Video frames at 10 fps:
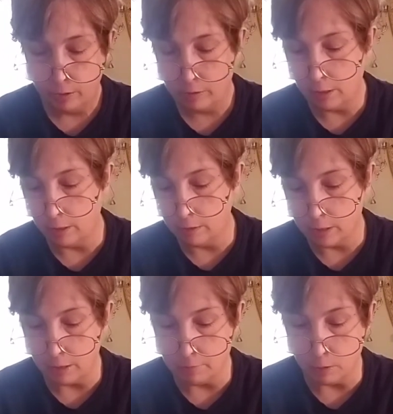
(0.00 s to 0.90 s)
Daan
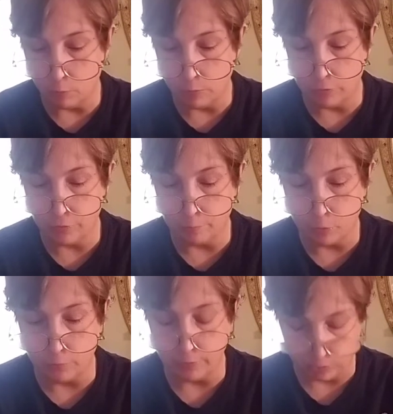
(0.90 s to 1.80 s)
came out with some
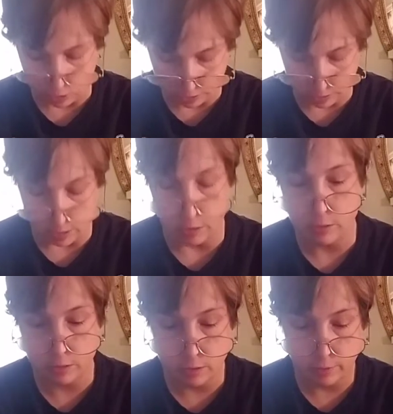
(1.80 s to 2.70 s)
perfect
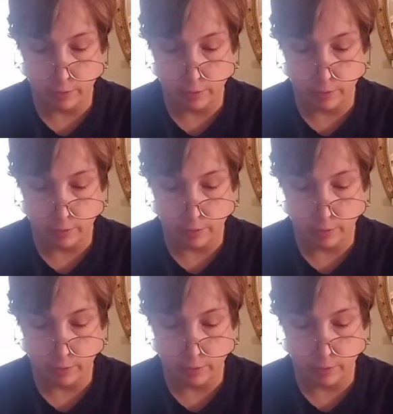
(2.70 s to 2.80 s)
nonsense.